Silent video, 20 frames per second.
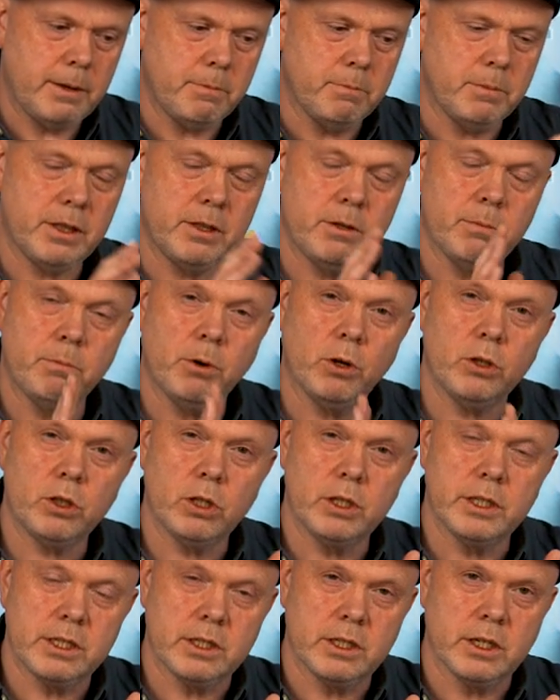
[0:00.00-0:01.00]
but the
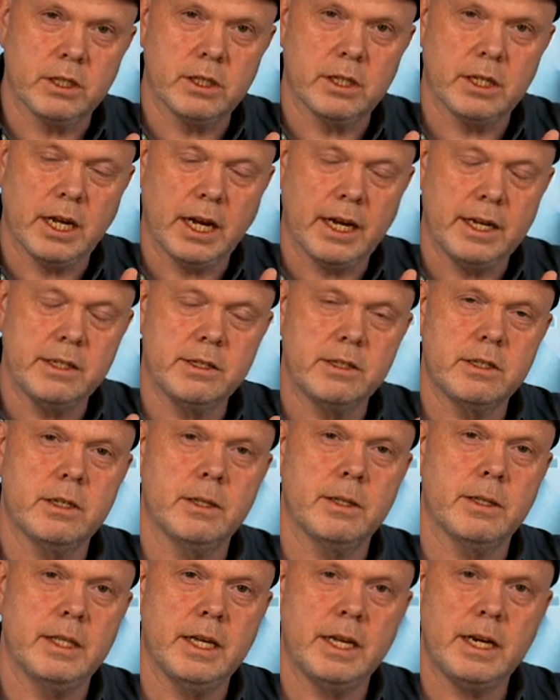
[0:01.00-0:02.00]
bottle is not nice
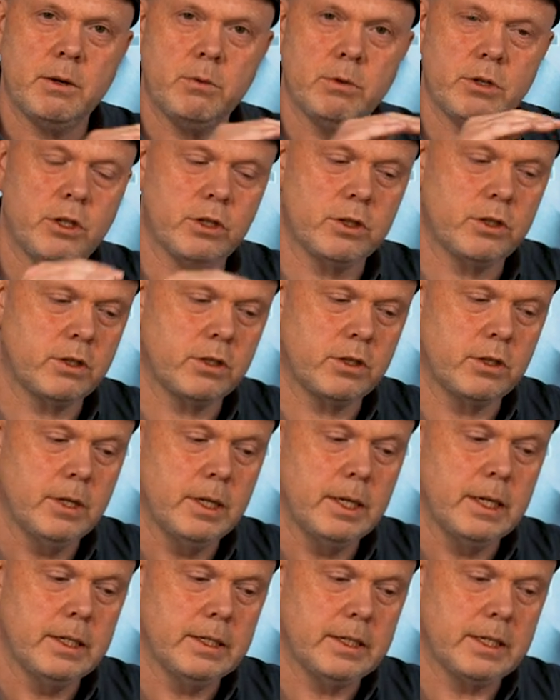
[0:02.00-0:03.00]
then I would just
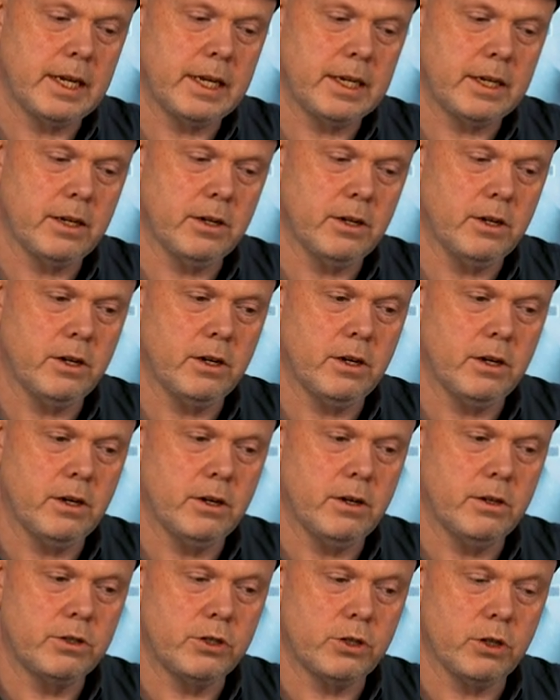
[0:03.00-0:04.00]
take
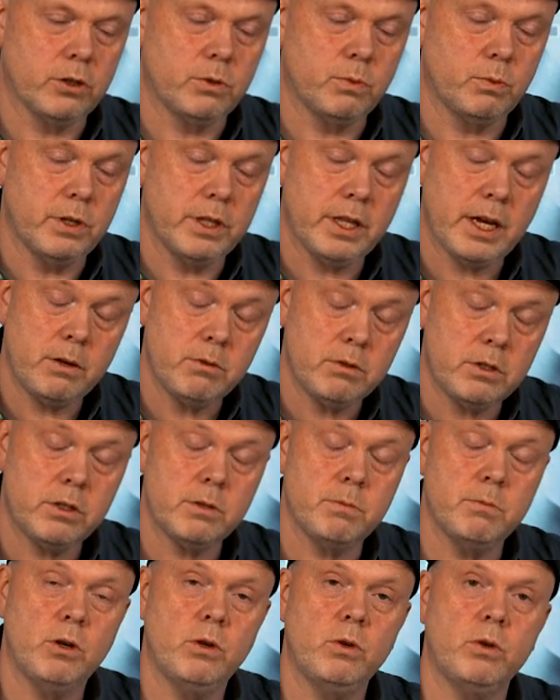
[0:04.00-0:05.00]
a shot without the
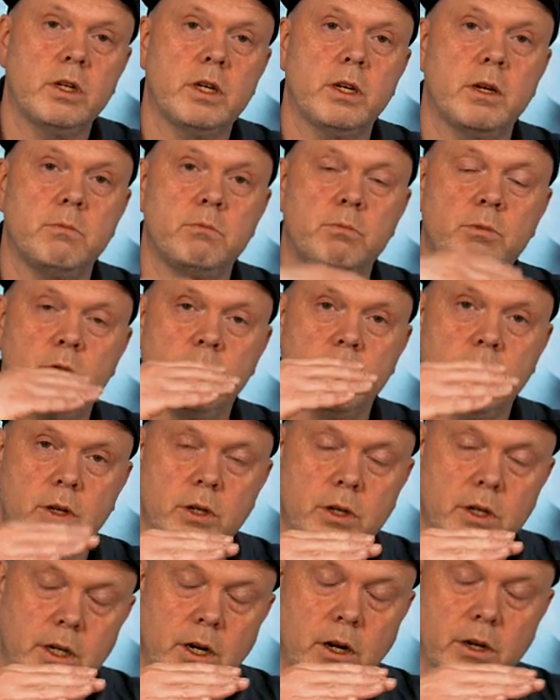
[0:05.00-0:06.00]
smoke and put it
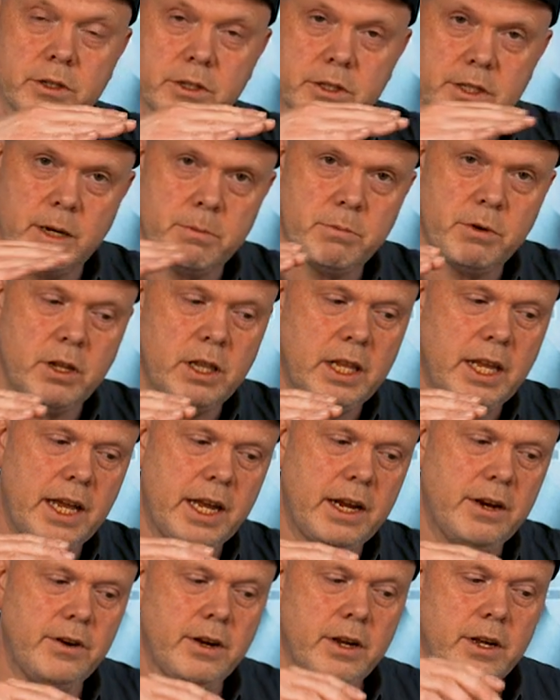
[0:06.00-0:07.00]
on a separate
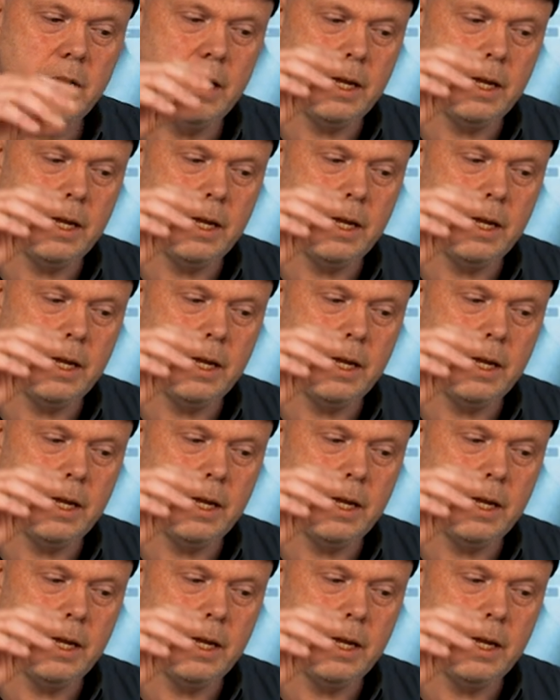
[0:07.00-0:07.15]
layer